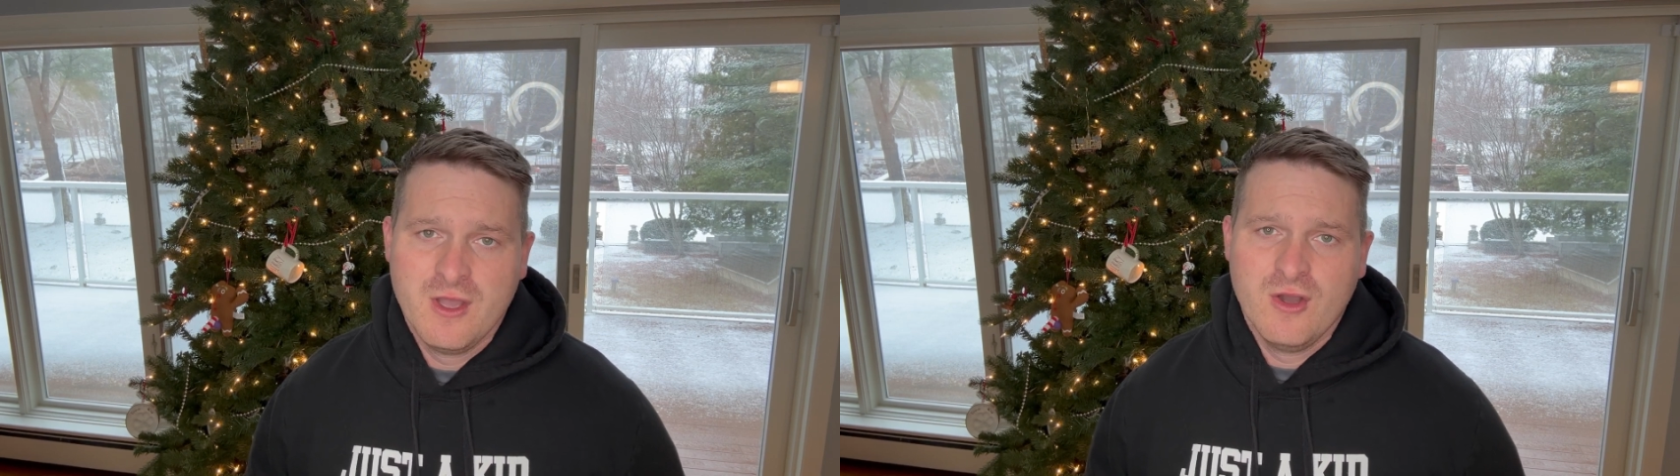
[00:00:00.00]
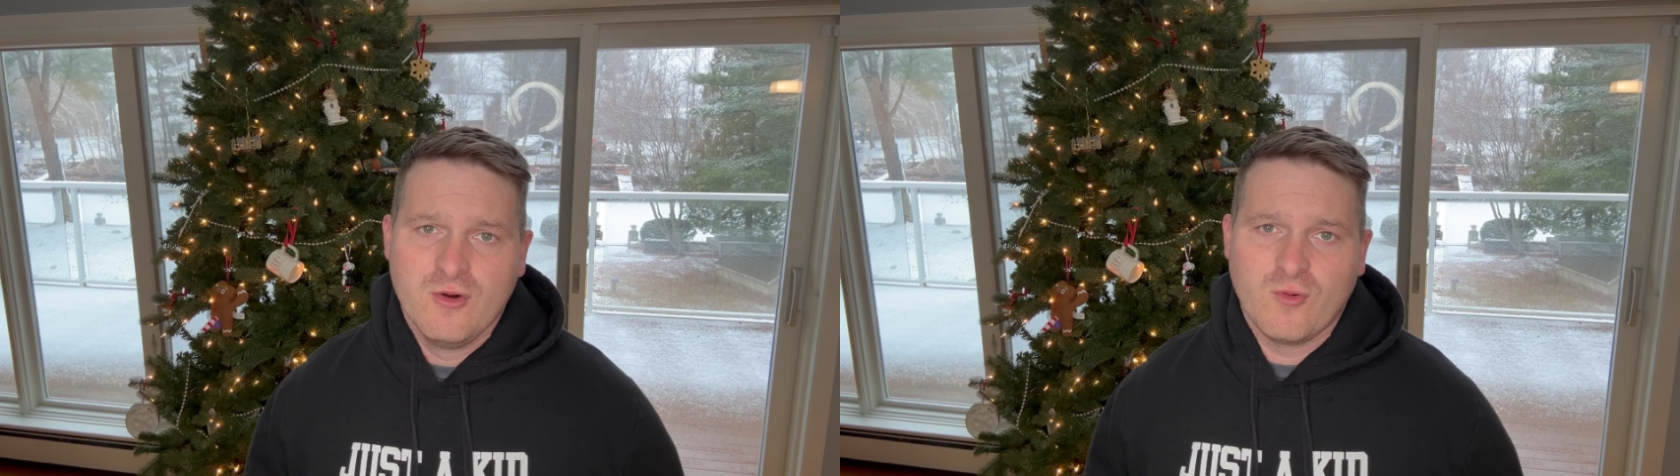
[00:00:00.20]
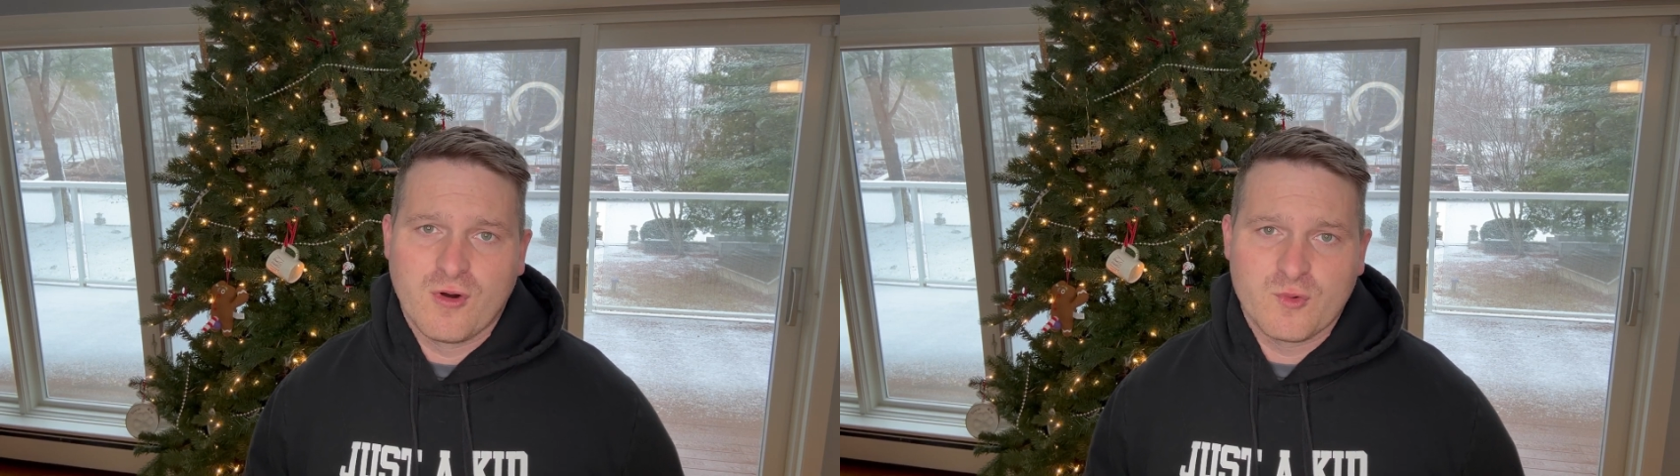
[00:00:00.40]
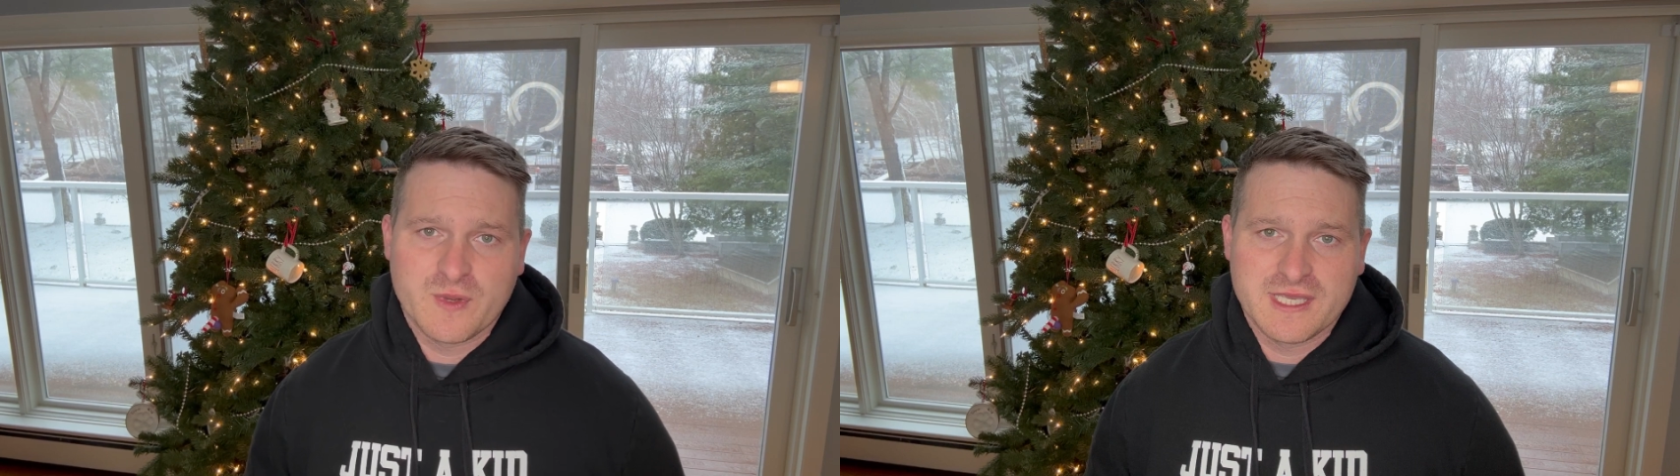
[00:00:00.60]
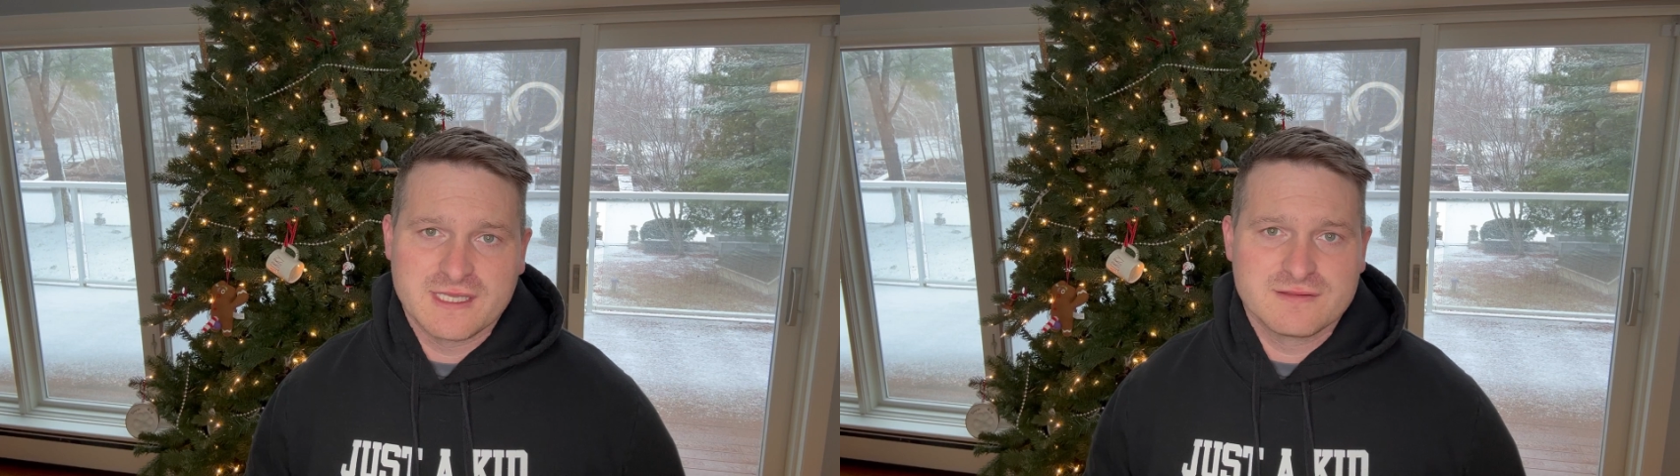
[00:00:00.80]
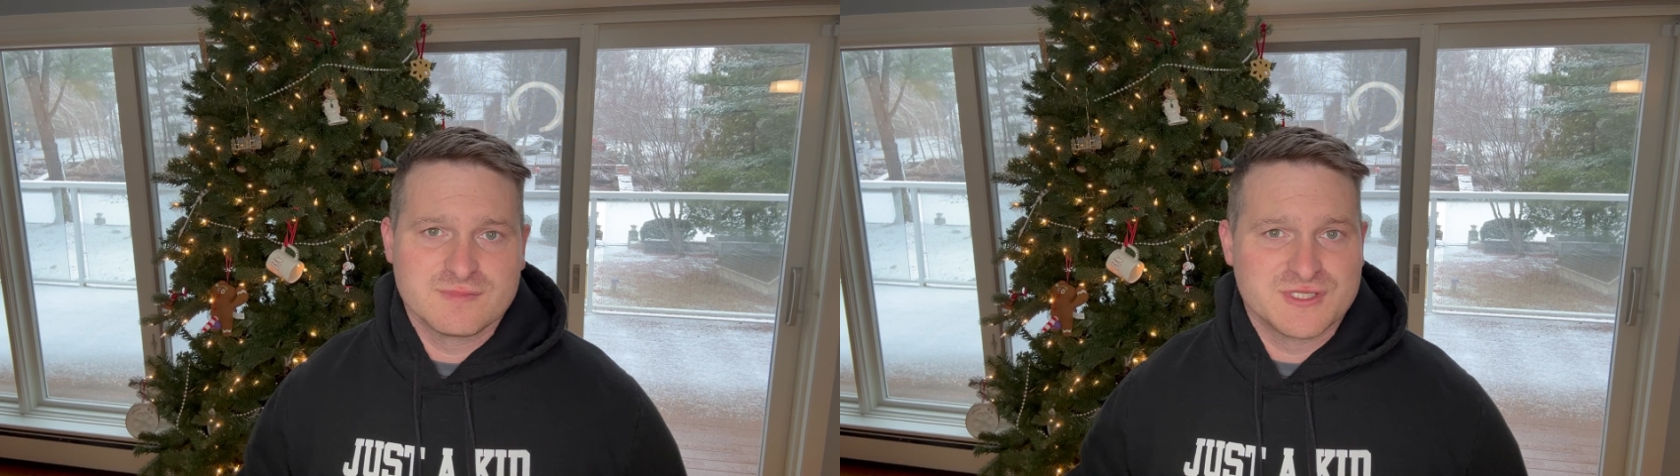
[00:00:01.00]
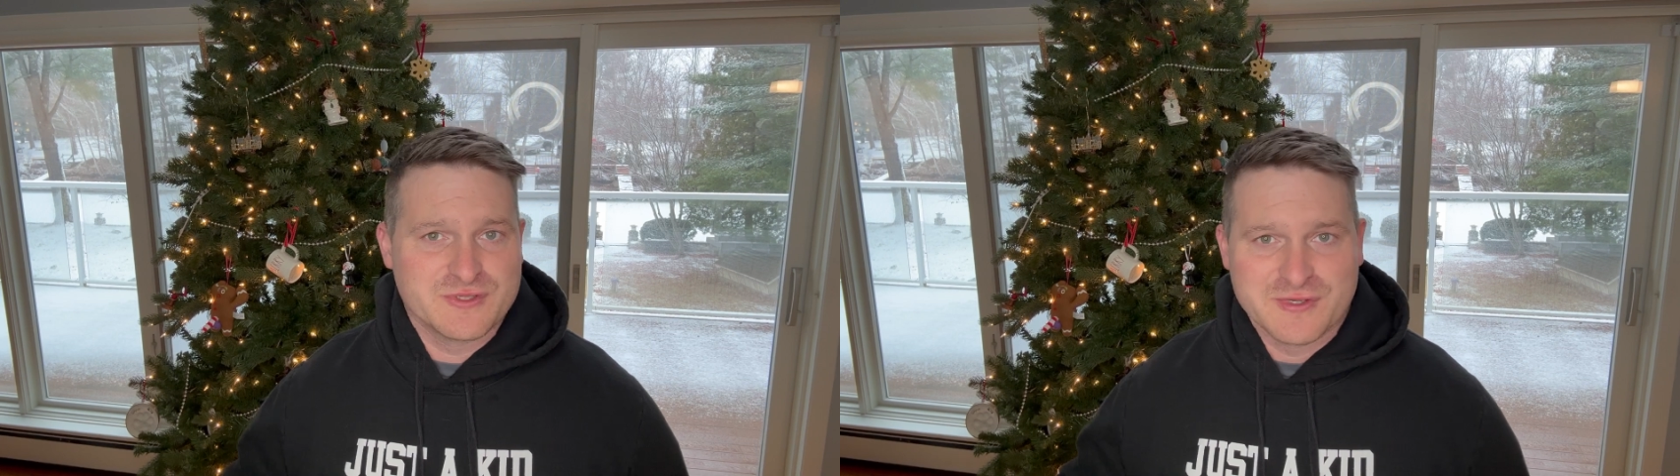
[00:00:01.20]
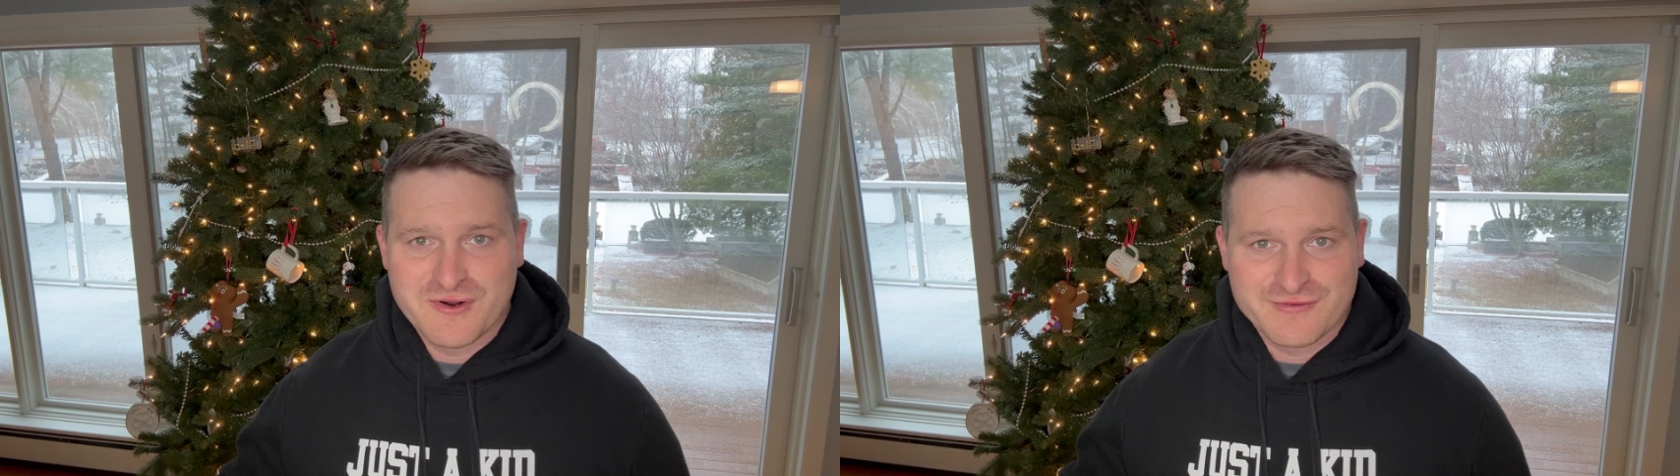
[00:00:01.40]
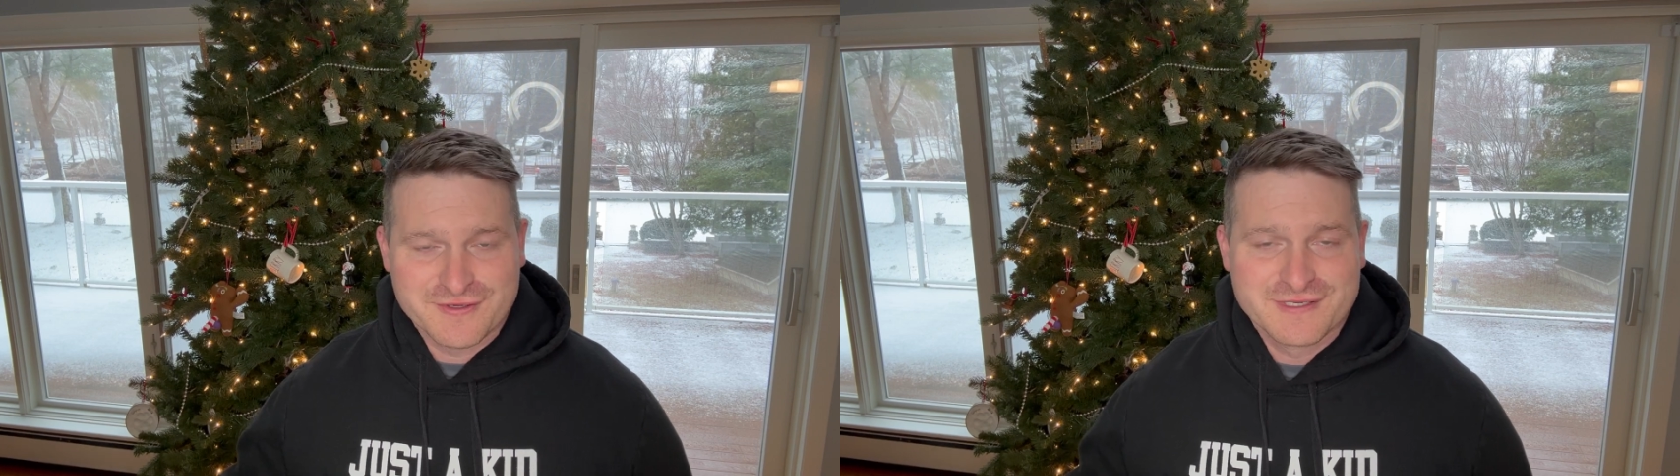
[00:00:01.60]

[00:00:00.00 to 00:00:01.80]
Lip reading: or we do it over